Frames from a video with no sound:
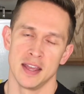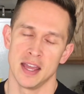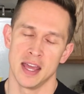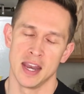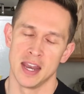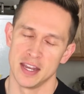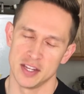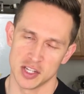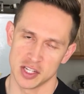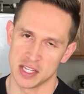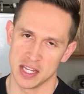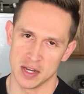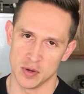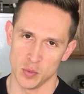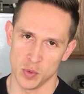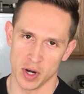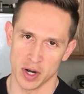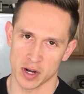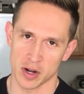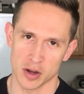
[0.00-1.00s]
and it just
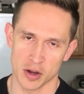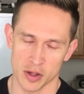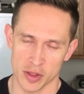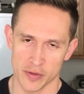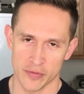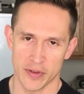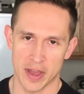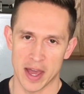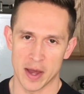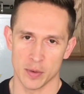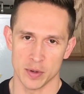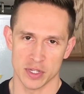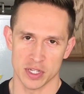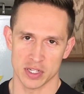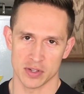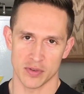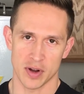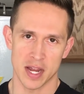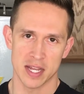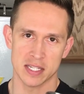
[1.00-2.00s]
didn't work. All the fat
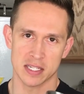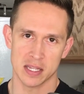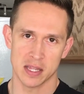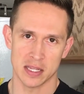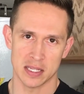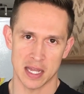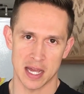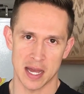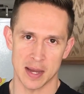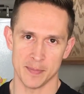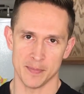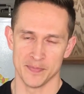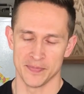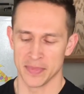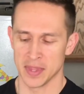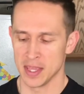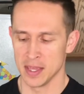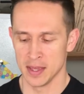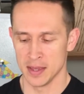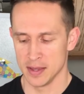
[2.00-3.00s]
would just rise to the
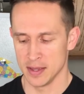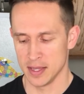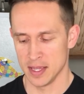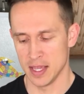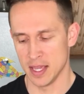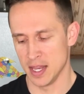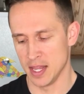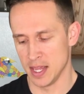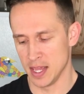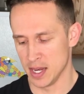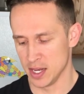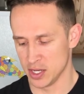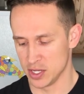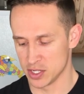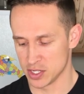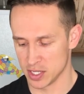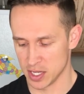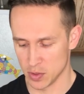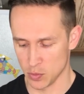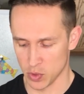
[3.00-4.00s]
top and
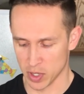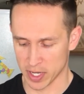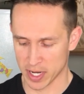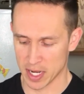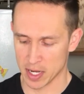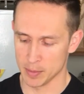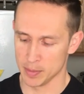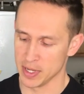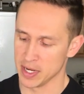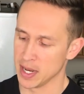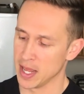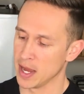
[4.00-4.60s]
it just didn't work out.